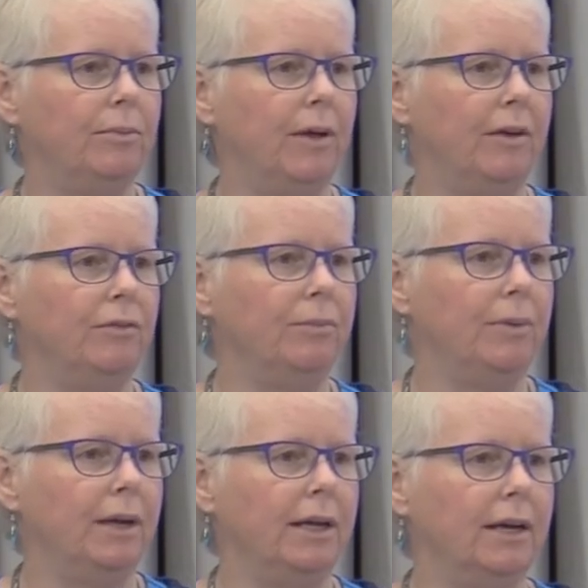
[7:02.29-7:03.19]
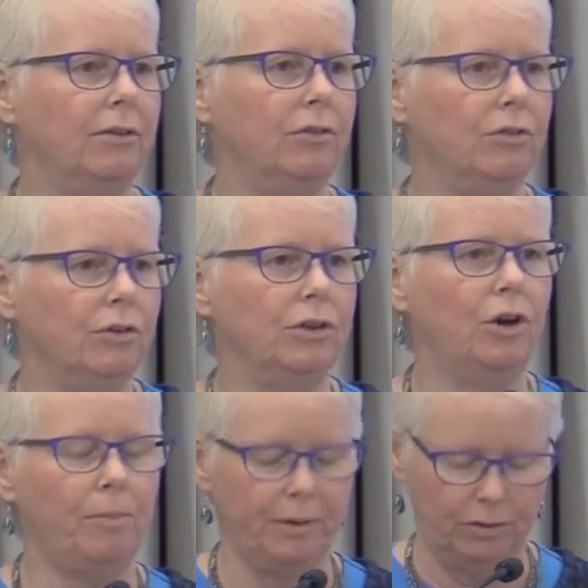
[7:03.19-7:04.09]
everybody, I certainly
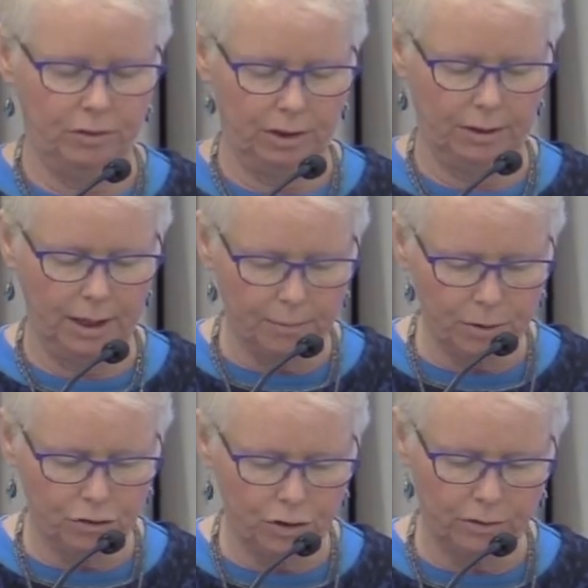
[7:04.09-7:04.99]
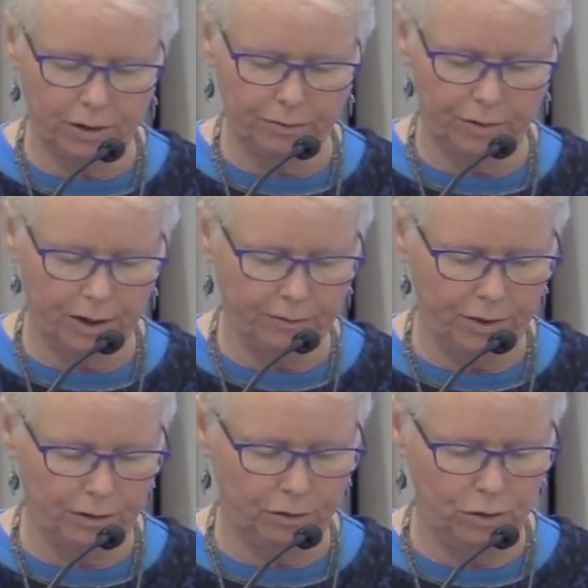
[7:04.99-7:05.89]
hope, has seen images of
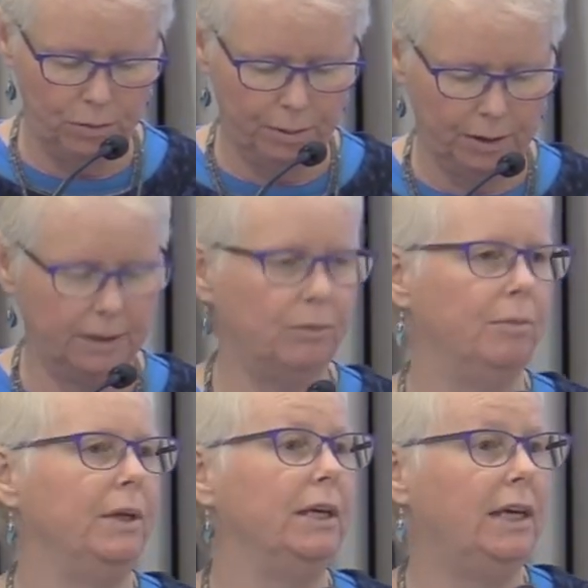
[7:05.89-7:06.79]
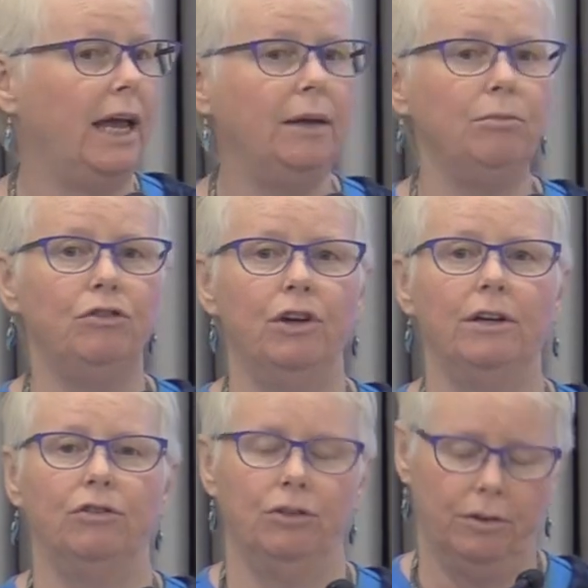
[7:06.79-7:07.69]
this new building, will be a game
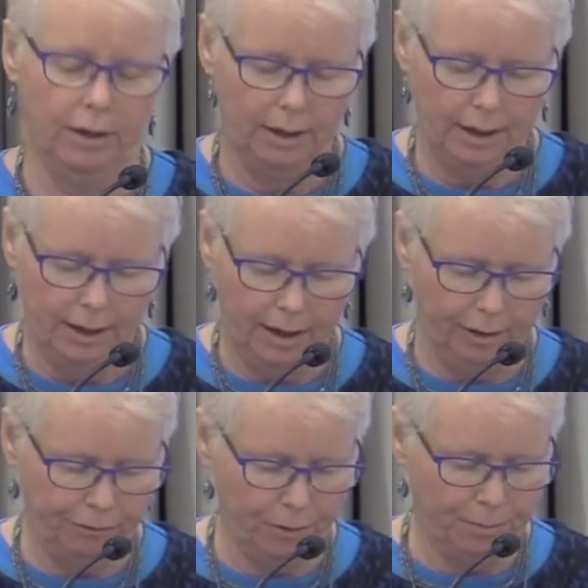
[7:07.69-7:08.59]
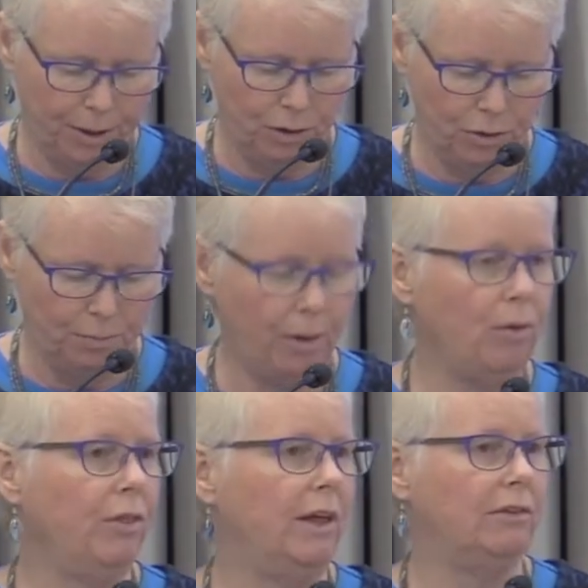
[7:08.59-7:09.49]
changer for BU,
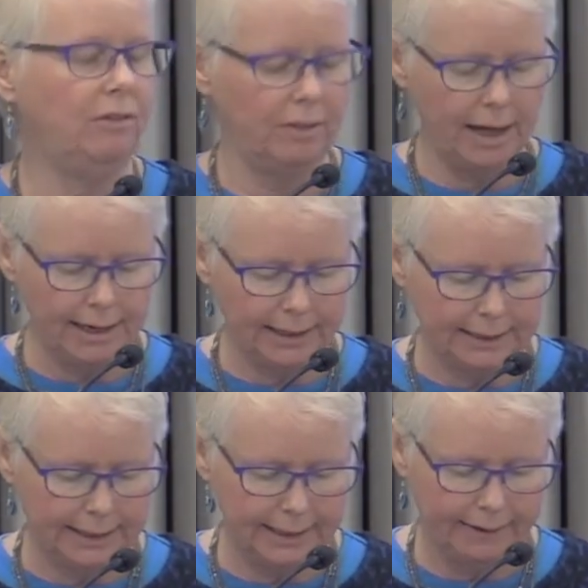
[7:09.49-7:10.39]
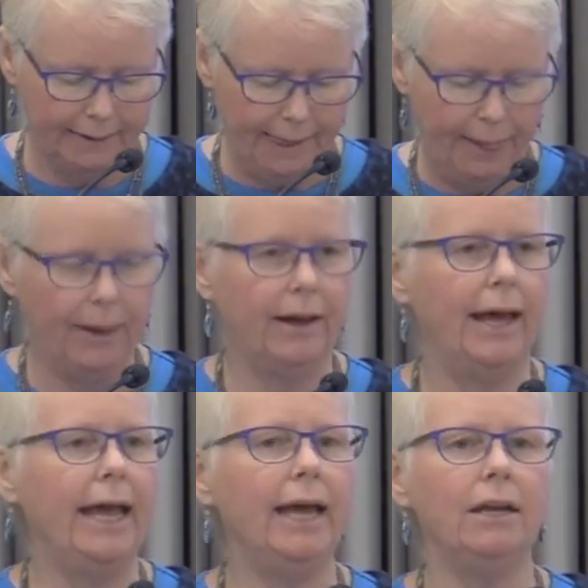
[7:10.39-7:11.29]
both aesthetically
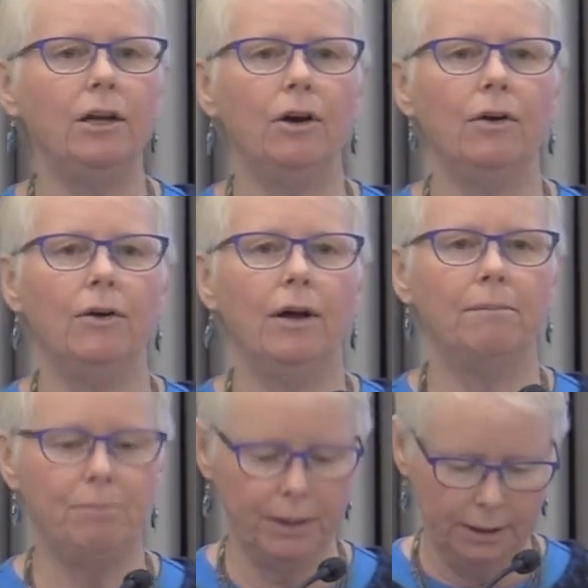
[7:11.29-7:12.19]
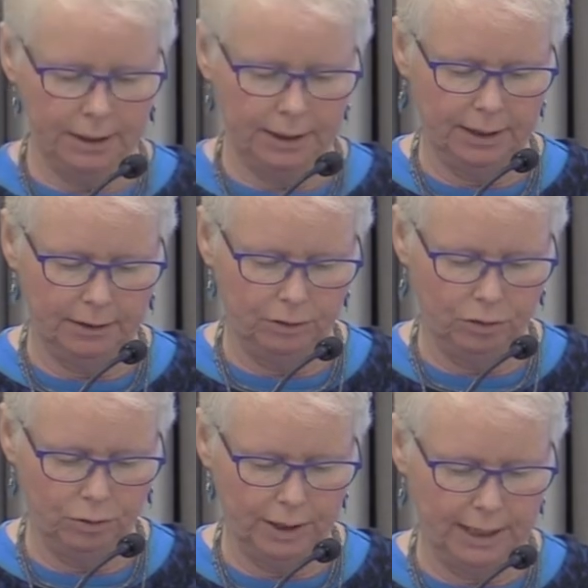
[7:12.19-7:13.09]
and in our ability
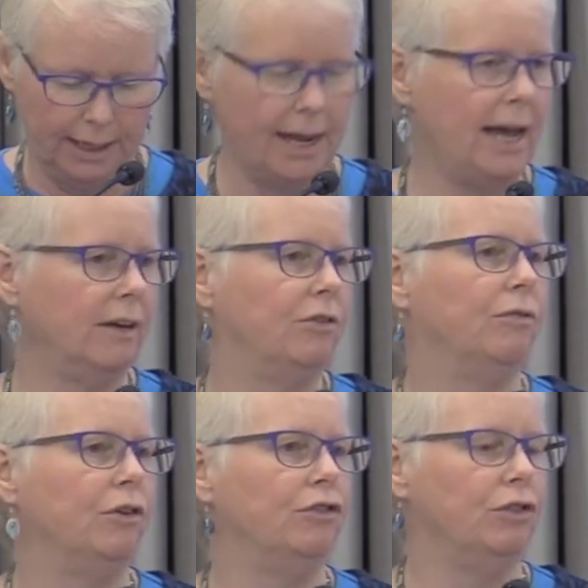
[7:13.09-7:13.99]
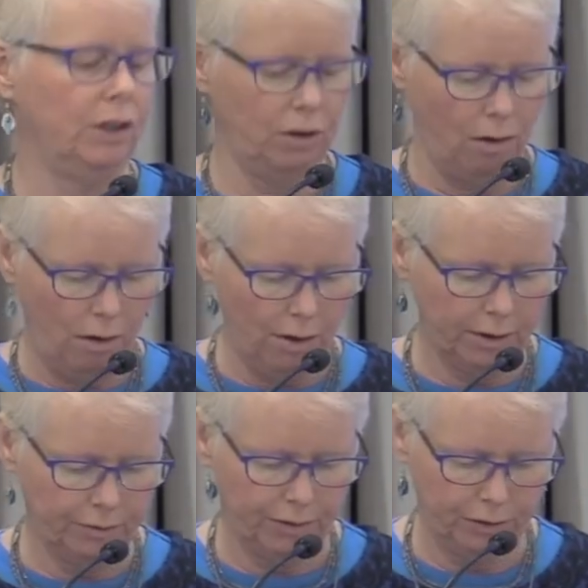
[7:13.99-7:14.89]
to connect virtually
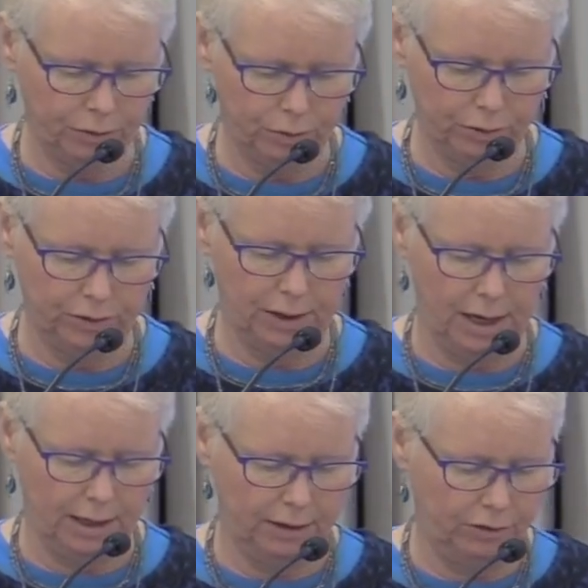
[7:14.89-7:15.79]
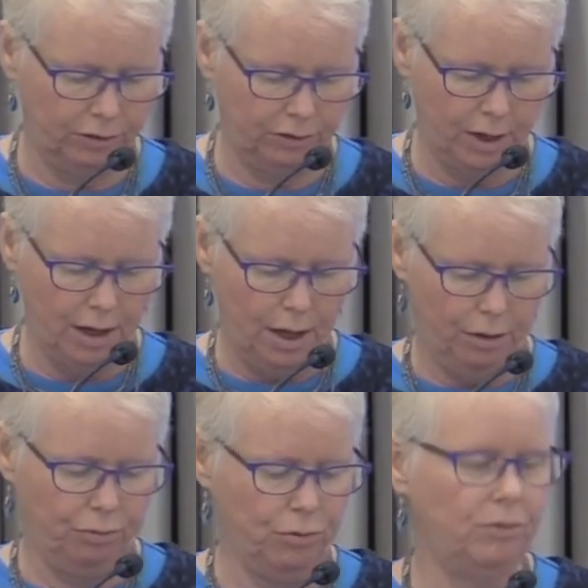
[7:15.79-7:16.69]
all of our schools and colleges
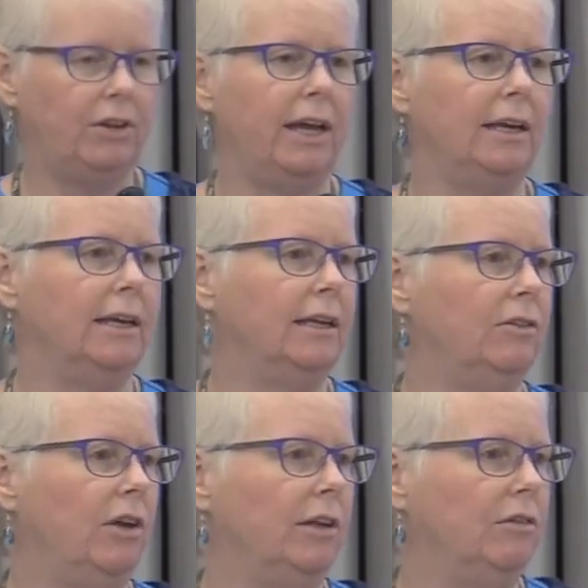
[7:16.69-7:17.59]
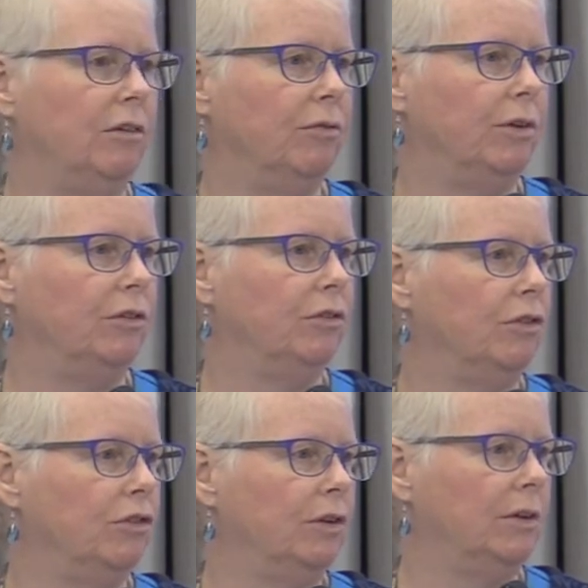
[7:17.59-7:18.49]
through data-intensive
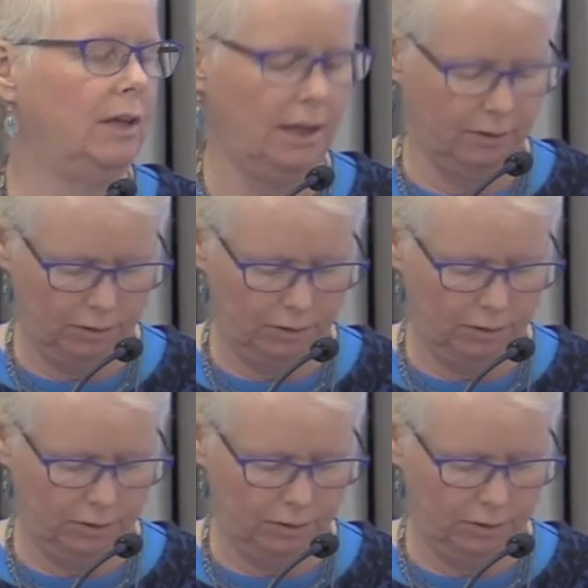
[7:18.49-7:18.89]
research and